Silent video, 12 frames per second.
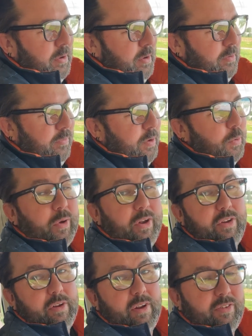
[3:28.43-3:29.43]
if you want to
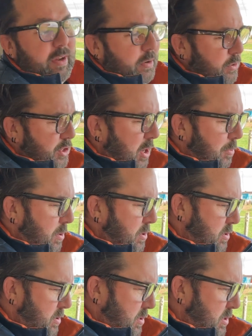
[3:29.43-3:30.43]
do this little job.
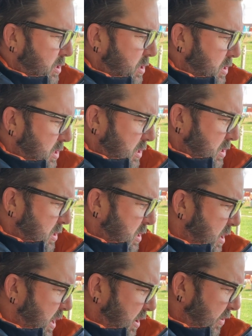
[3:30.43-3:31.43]

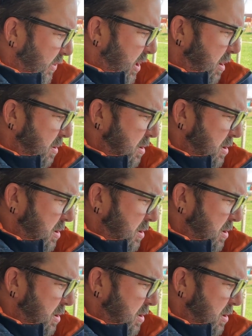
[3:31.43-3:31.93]
Right, so